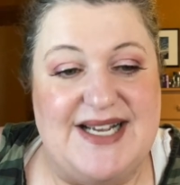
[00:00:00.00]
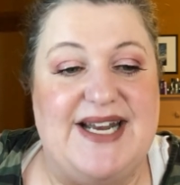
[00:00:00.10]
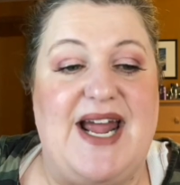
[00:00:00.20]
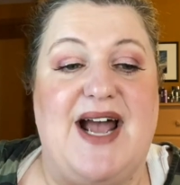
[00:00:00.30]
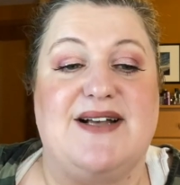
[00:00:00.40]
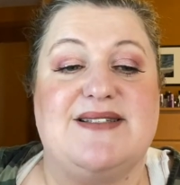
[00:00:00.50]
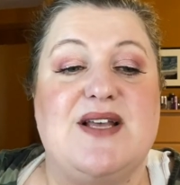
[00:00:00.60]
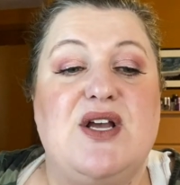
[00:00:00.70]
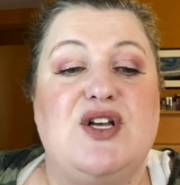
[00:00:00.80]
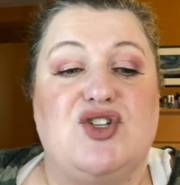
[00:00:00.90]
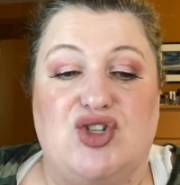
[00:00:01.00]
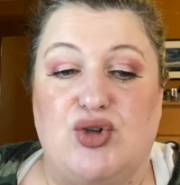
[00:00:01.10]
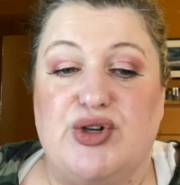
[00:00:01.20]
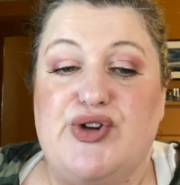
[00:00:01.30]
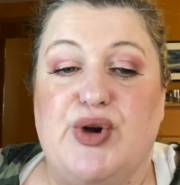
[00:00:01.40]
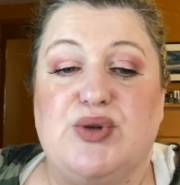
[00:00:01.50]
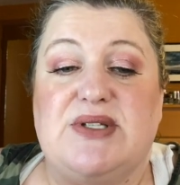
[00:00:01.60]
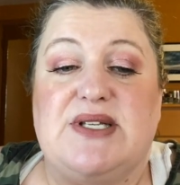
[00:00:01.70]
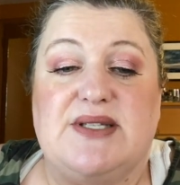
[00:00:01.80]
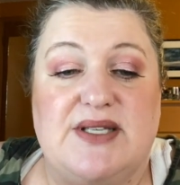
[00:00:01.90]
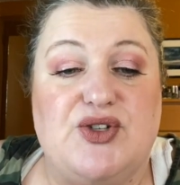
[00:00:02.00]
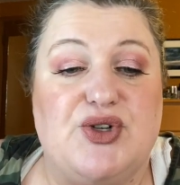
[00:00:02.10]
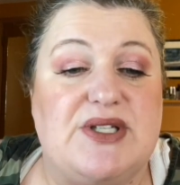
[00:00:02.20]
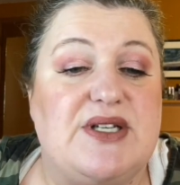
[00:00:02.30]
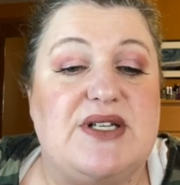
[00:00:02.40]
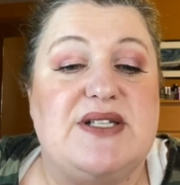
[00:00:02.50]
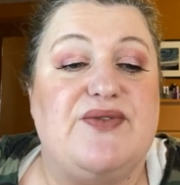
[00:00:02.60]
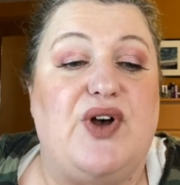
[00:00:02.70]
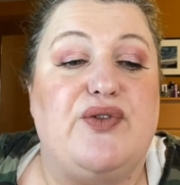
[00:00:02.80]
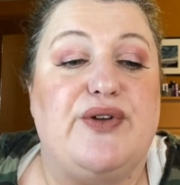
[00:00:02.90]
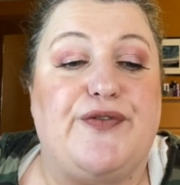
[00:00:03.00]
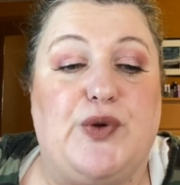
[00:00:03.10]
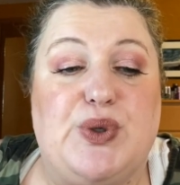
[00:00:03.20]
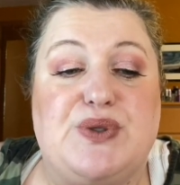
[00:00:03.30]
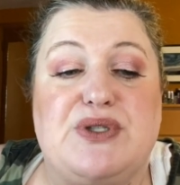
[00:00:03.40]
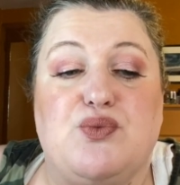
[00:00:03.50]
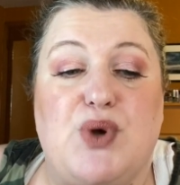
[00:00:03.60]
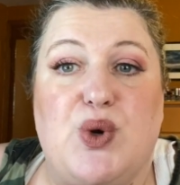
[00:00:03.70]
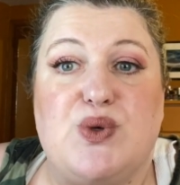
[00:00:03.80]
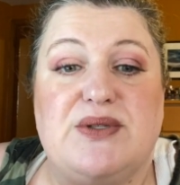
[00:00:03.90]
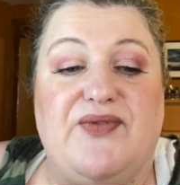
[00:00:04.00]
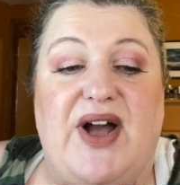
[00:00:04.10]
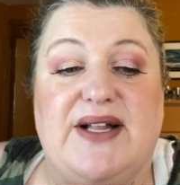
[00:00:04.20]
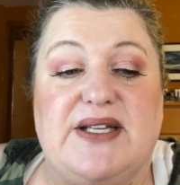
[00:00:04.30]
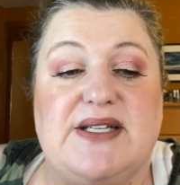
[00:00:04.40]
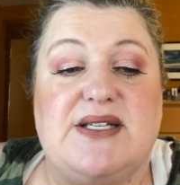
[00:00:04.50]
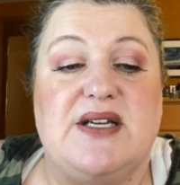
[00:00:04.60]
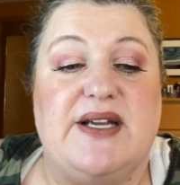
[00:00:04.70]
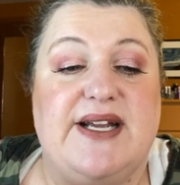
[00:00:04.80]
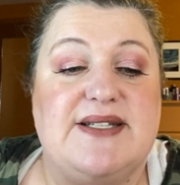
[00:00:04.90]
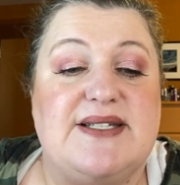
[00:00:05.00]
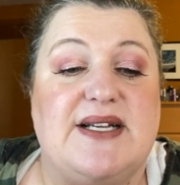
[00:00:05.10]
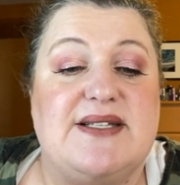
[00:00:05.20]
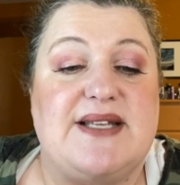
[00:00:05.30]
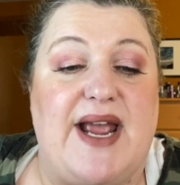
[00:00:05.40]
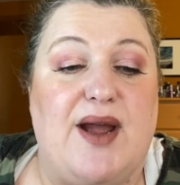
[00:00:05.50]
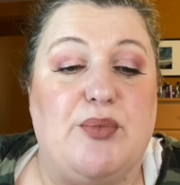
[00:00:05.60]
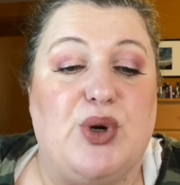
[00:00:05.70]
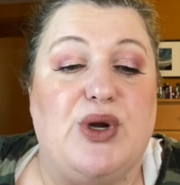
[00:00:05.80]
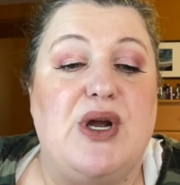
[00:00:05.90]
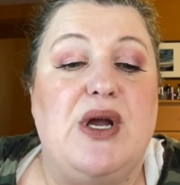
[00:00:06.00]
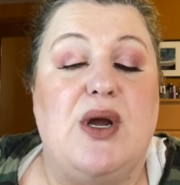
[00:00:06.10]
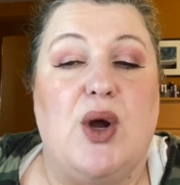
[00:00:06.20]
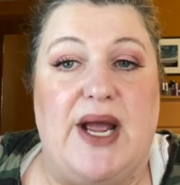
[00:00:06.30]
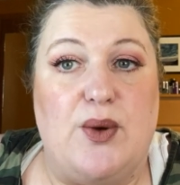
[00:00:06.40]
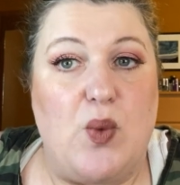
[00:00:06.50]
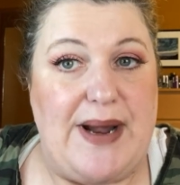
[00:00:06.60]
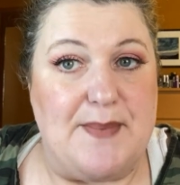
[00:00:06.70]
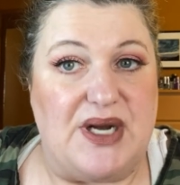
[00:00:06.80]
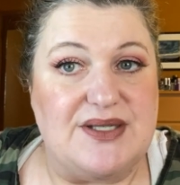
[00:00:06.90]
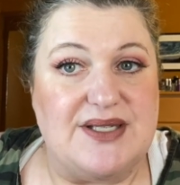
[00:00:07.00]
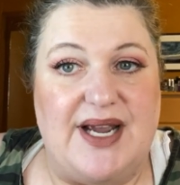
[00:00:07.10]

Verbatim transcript: It has solar notes, citruses, velvet fruits, rose, violet, incense, amber, and white musk.